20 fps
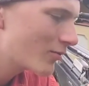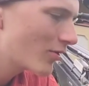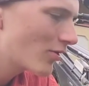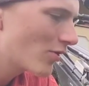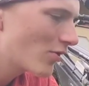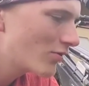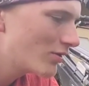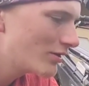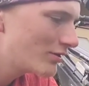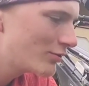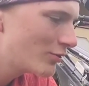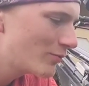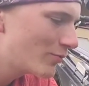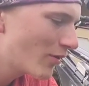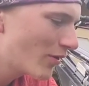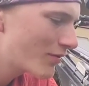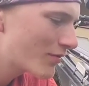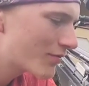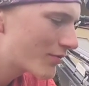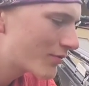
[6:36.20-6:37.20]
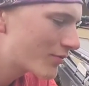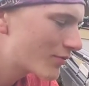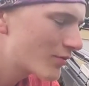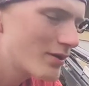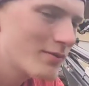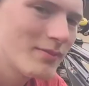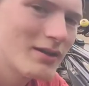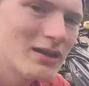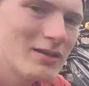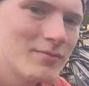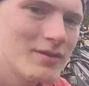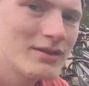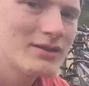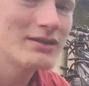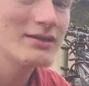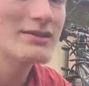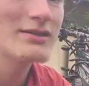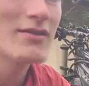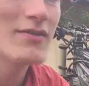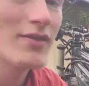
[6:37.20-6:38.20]
were only 2.3
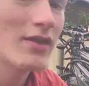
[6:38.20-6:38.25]
millimeters.